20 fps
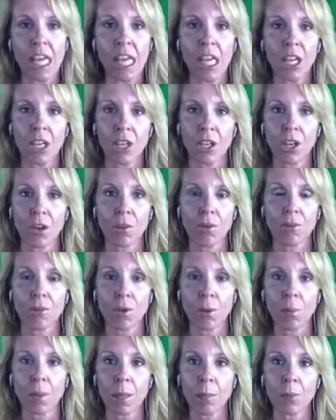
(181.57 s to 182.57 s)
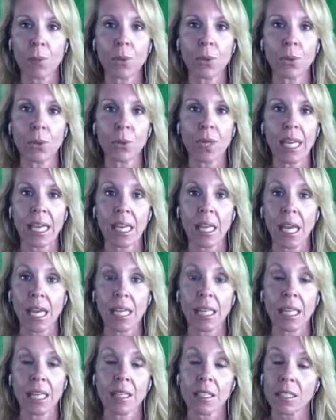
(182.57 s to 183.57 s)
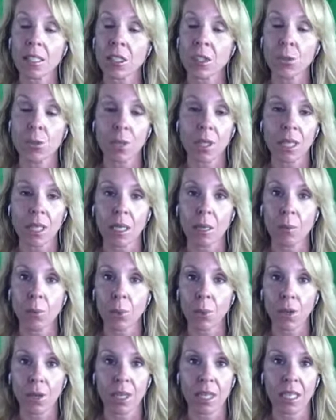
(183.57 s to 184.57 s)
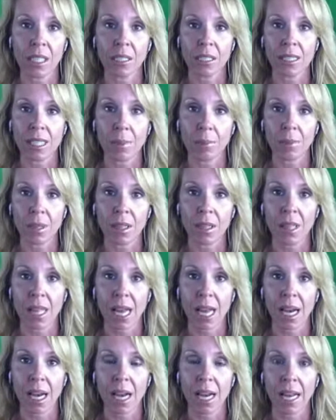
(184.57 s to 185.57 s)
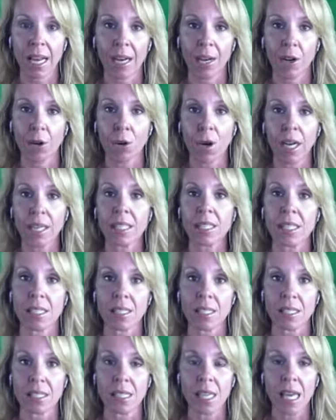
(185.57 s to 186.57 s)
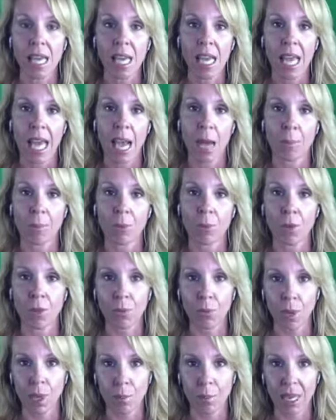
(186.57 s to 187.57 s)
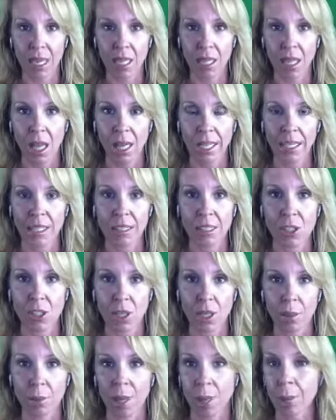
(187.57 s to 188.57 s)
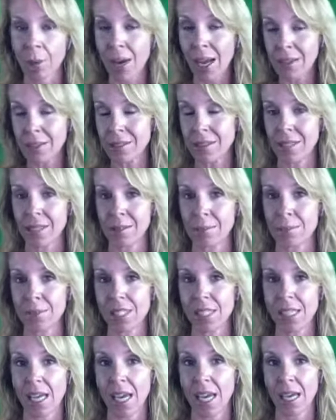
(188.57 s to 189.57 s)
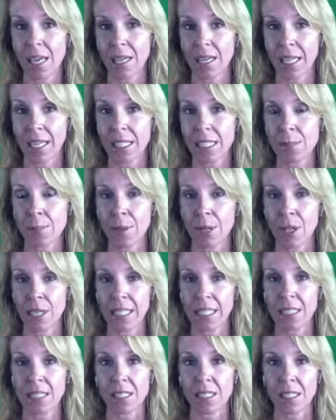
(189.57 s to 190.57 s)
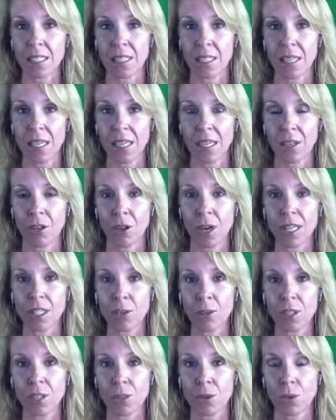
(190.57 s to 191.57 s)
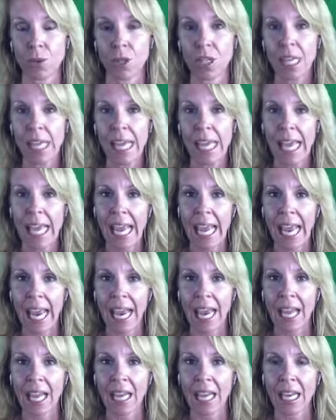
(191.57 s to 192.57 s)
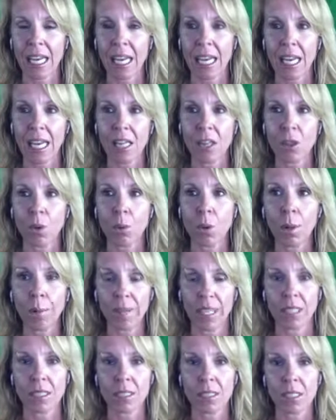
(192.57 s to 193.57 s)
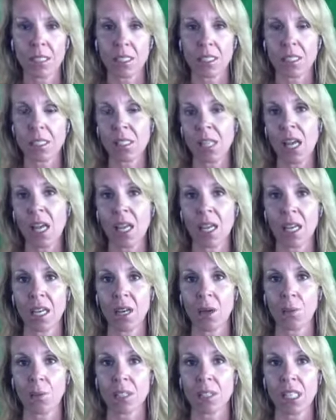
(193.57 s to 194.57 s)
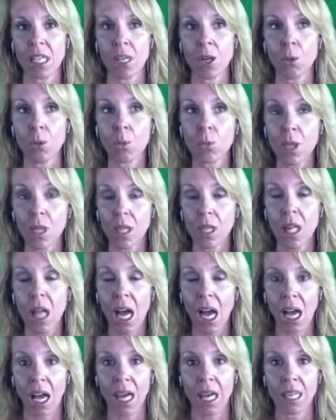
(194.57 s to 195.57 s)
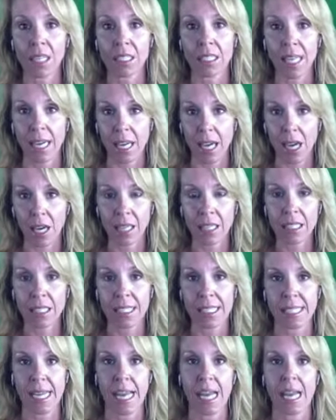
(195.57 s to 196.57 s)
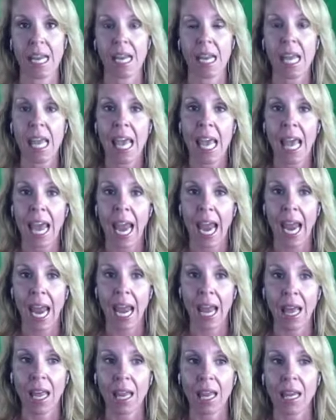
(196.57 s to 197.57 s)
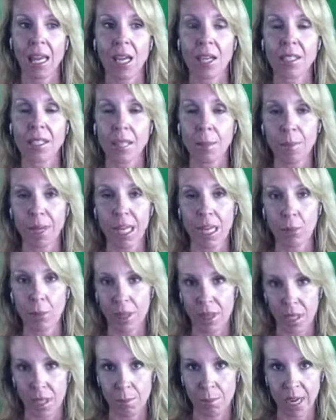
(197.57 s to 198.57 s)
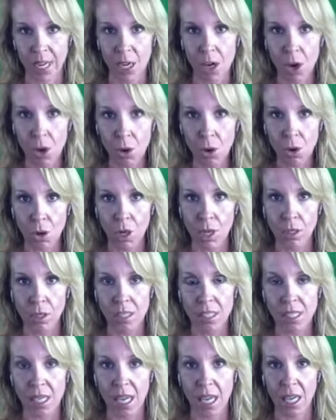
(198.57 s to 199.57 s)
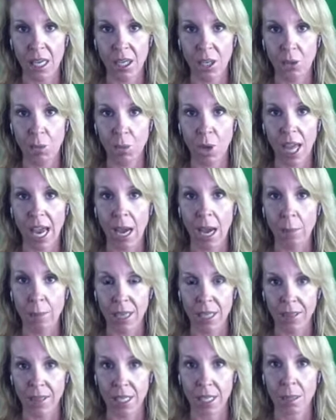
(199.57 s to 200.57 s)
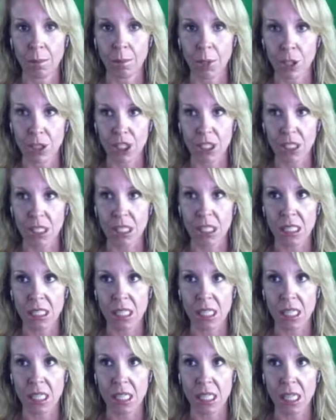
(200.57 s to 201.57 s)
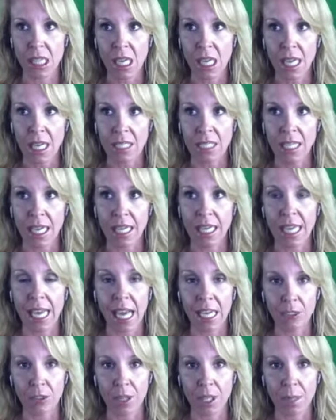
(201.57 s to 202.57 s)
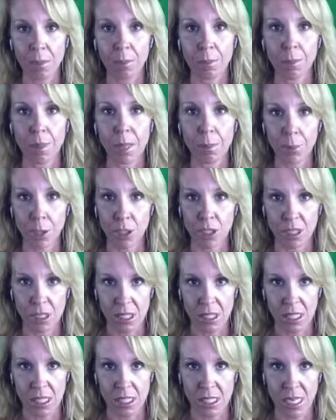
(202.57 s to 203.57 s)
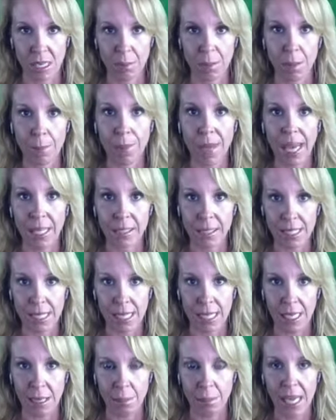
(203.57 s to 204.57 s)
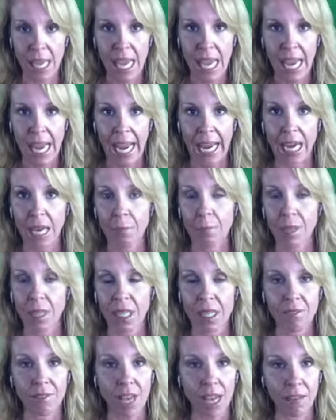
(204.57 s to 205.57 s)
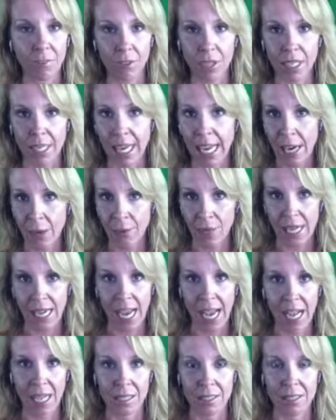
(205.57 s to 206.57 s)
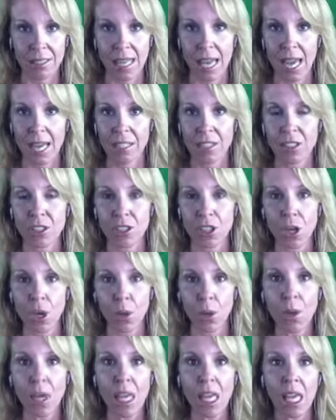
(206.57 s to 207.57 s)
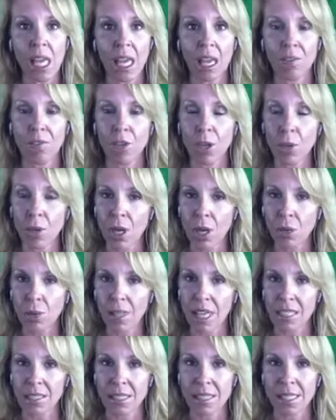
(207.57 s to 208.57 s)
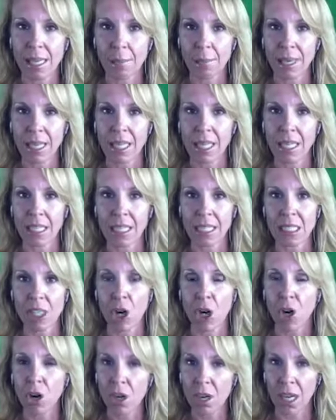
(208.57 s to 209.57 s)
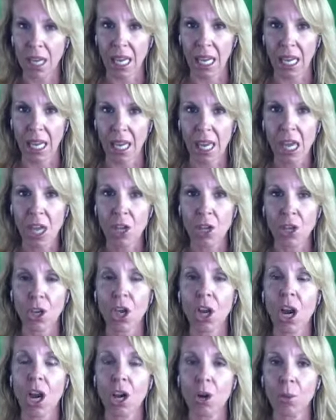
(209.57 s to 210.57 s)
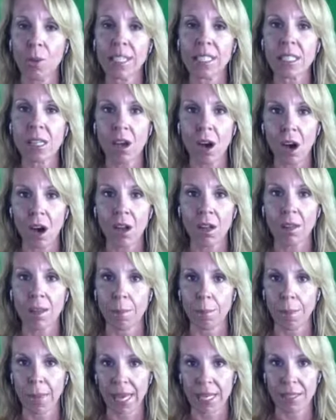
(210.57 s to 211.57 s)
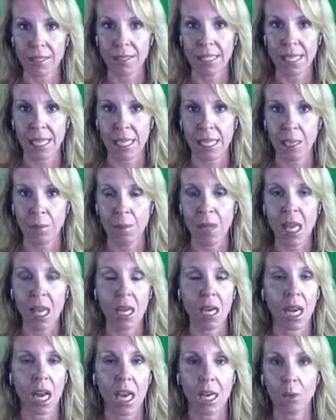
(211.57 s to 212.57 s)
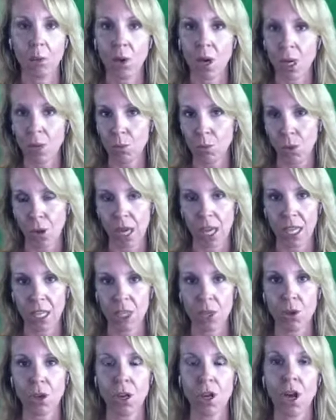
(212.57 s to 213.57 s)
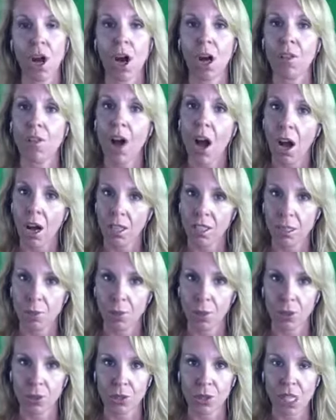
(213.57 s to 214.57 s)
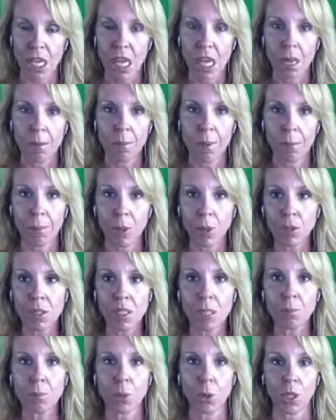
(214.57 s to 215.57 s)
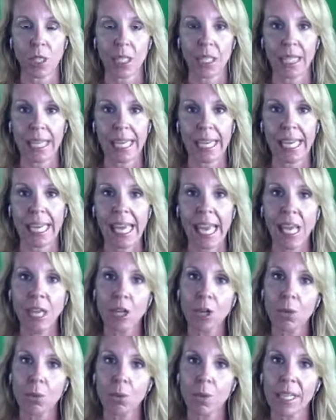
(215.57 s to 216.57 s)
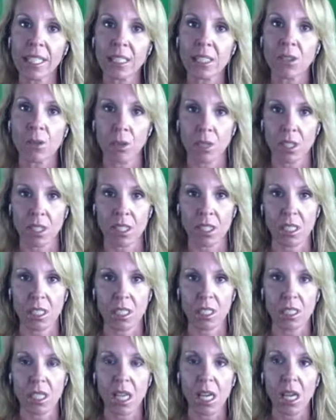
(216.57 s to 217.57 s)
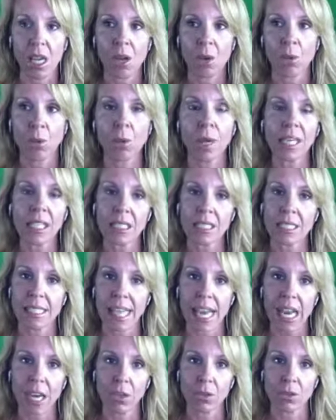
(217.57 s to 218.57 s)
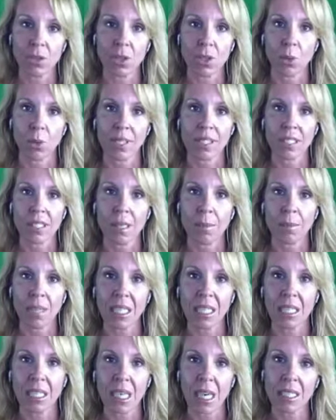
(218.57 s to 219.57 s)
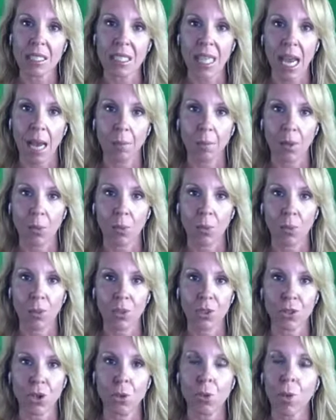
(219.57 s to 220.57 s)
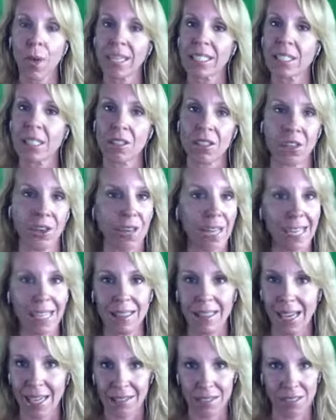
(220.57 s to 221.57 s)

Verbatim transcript: You know, for people who need, I think this is really important, and it's something that I had a crisis happen with one of my clients during my practicum uh, experience in, in graduate school. And the woman's son was in a real high psychotic state and somebody within my cohort said, Well, how about the emergency psychiatric emergency team, the PET team. And I believe every county has that. So if you know that somebody is hurting, you can always call the PET team, 911, you can call the hospitals, but most importantly, get your resources written down so when something does happen, don't wait till you're in that